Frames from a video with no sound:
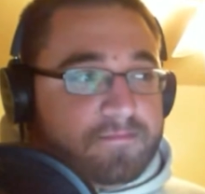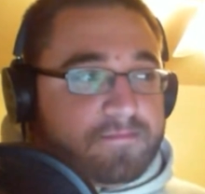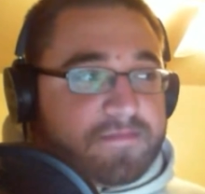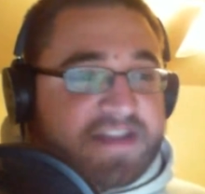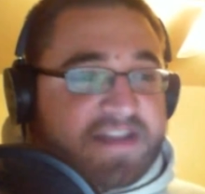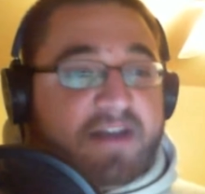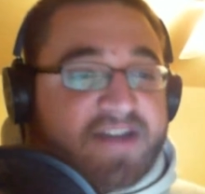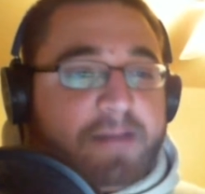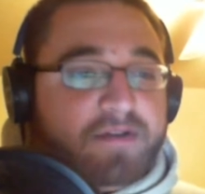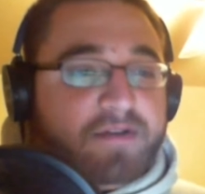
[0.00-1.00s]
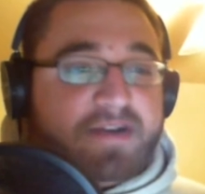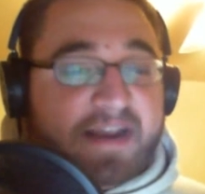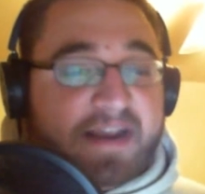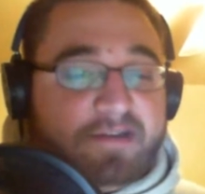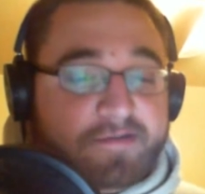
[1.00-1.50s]
stay on top of their data
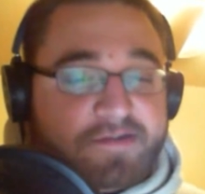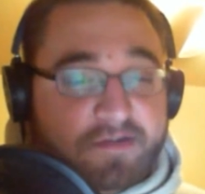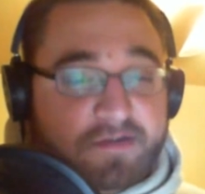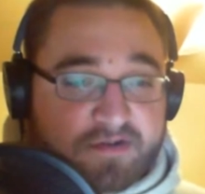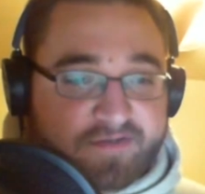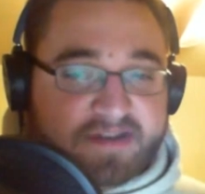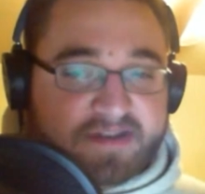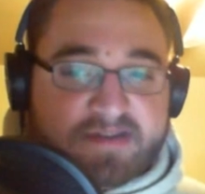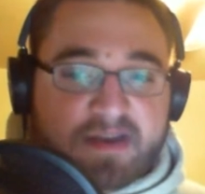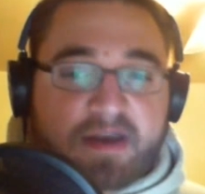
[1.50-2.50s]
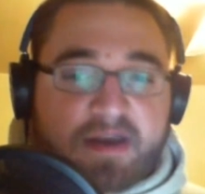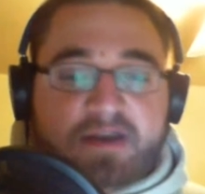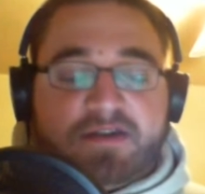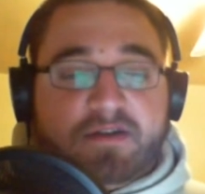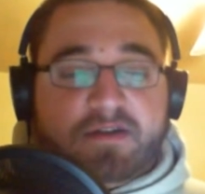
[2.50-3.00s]
usage on their device.
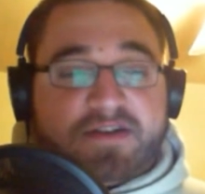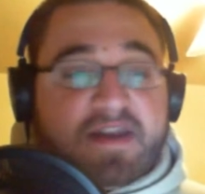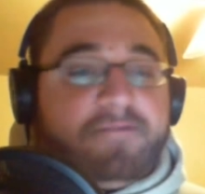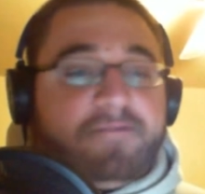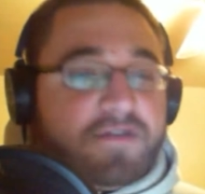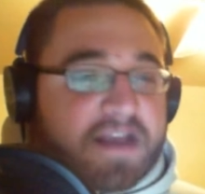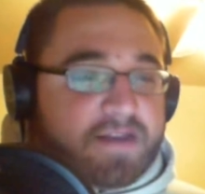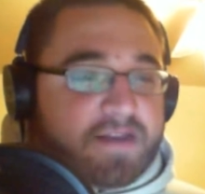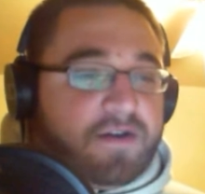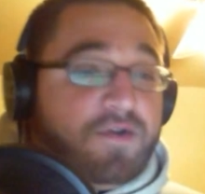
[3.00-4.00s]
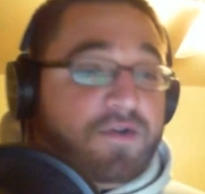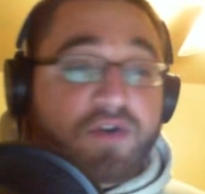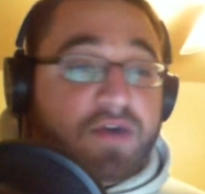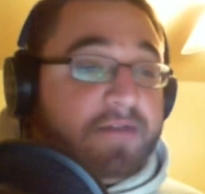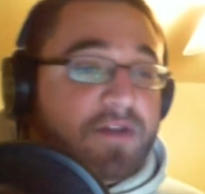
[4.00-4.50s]
So there's a lot of folks out there who don't have
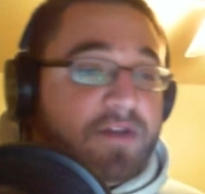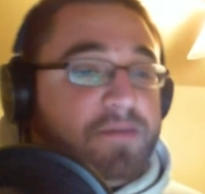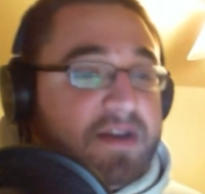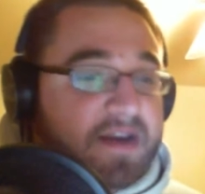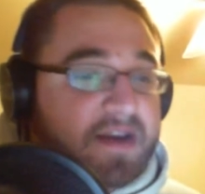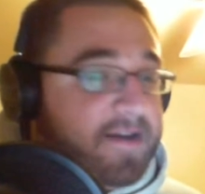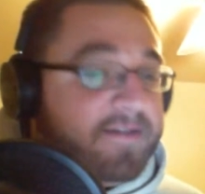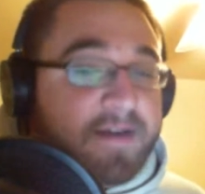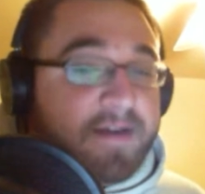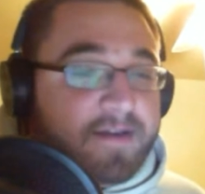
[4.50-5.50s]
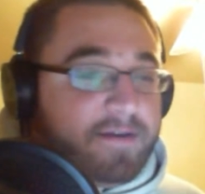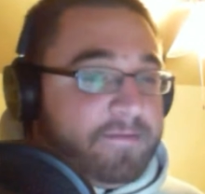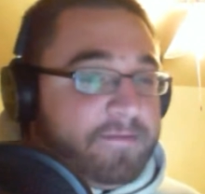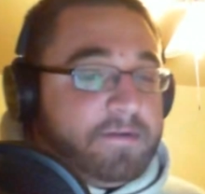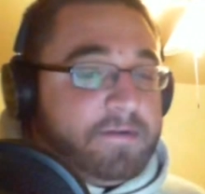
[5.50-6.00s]
unlimited data on their
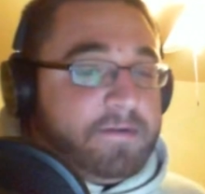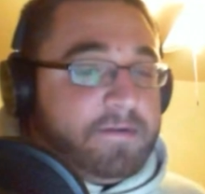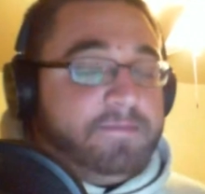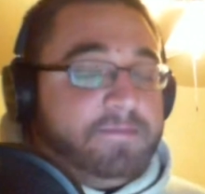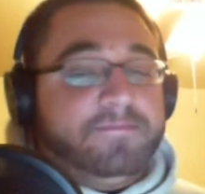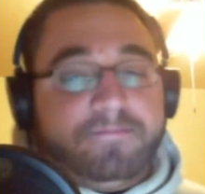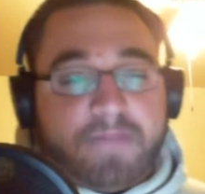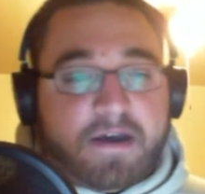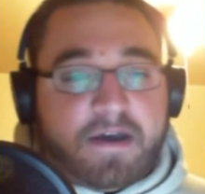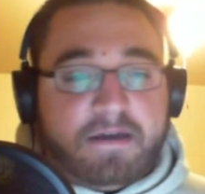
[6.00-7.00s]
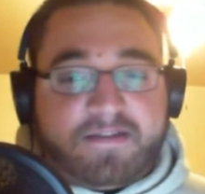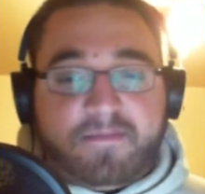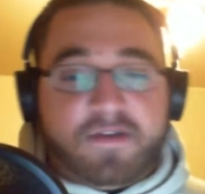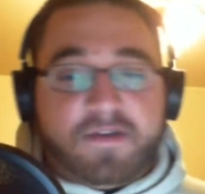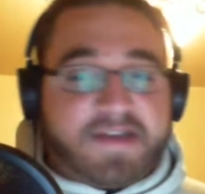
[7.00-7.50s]
phone. Some folks
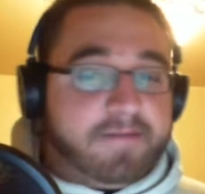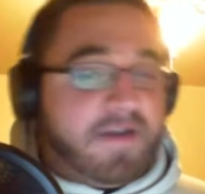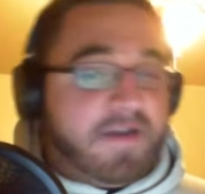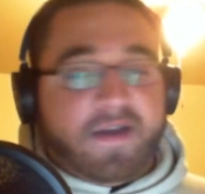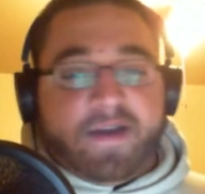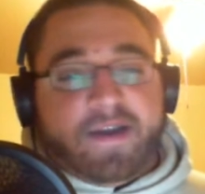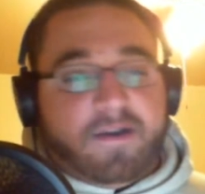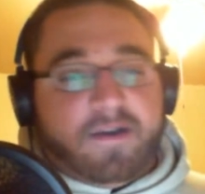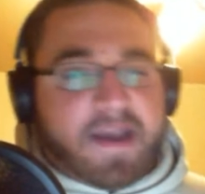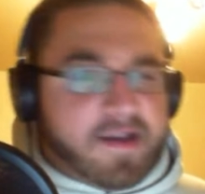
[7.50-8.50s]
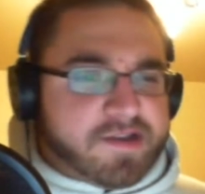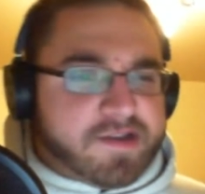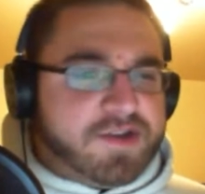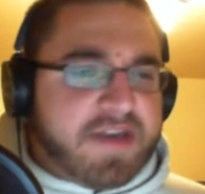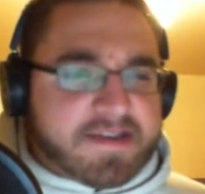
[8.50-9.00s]
have, get 2 gigs
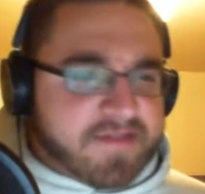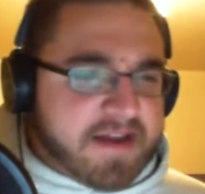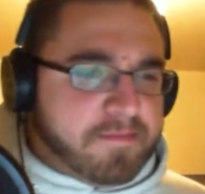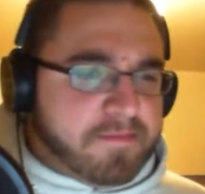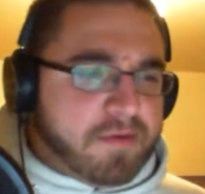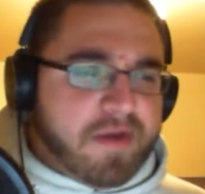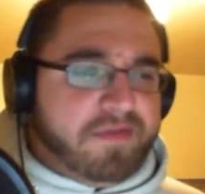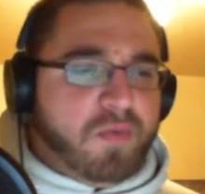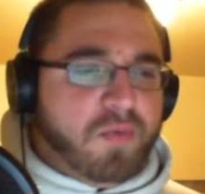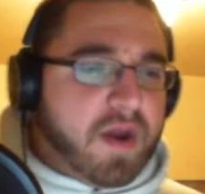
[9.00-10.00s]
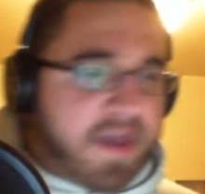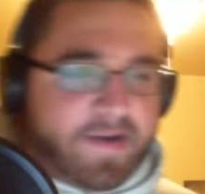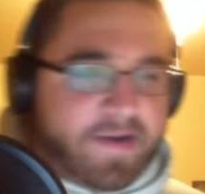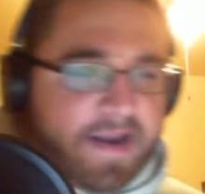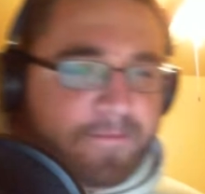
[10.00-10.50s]
of data per month, 1 gig of data
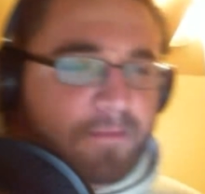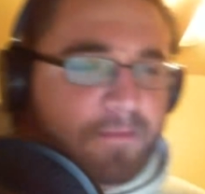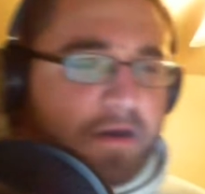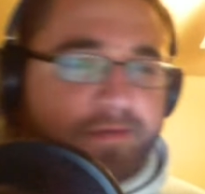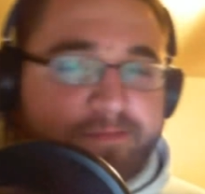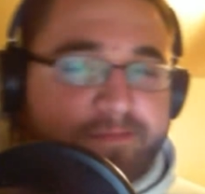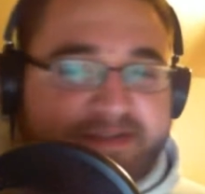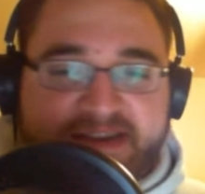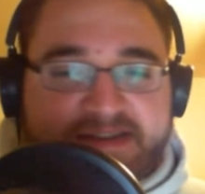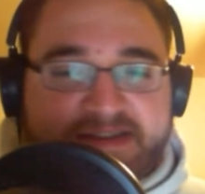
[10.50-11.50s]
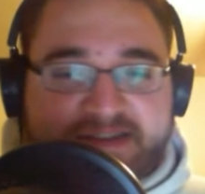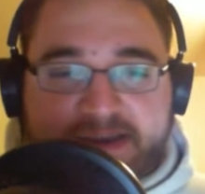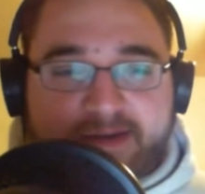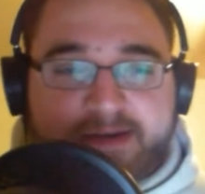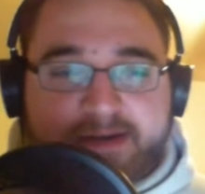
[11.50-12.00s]
per month, 6, 7,
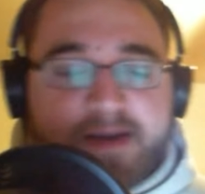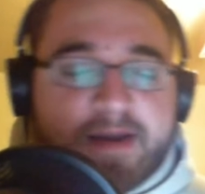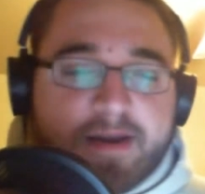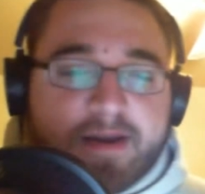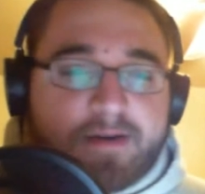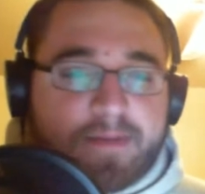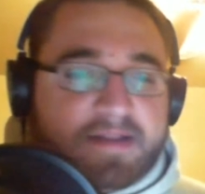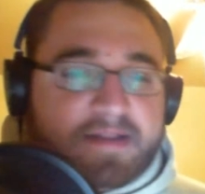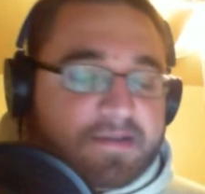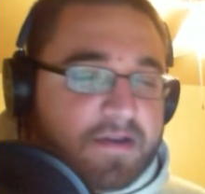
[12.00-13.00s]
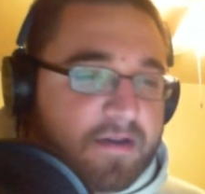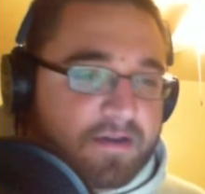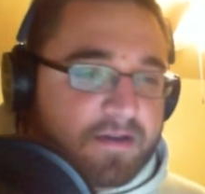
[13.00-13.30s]
all depends on their